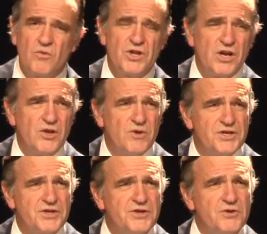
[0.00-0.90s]
with other
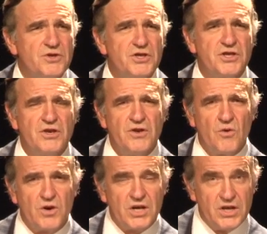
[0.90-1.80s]
institutions in New
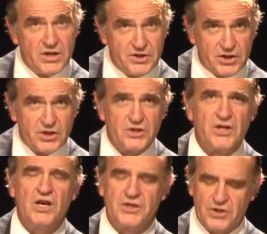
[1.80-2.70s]
York in addition
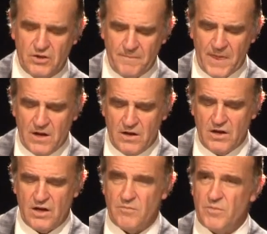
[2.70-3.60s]
to Hunter,
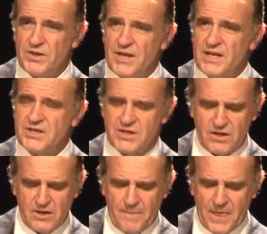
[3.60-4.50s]
but that's
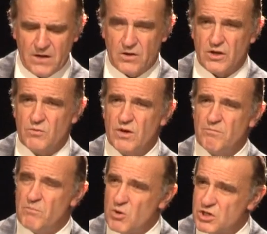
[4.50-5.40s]
good. We're
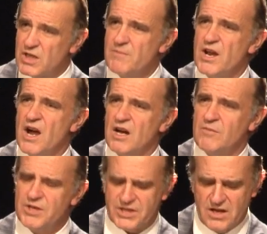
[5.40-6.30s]
mostly
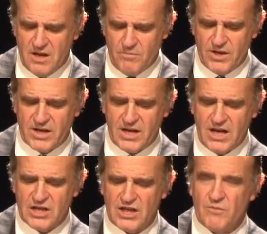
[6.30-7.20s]
monogamous, but
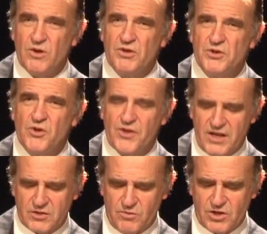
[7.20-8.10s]
occasionally we'll do
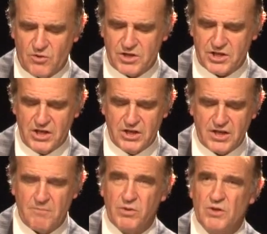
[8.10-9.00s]
things with Christie's
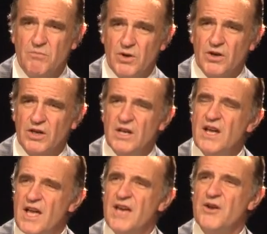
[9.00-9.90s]
and Bloomberg,
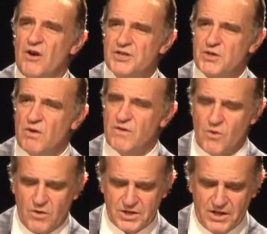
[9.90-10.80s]
and also, of
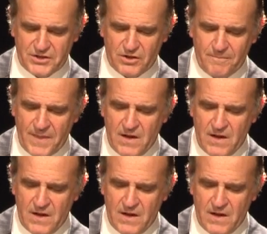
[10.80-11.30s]
course, Hunter.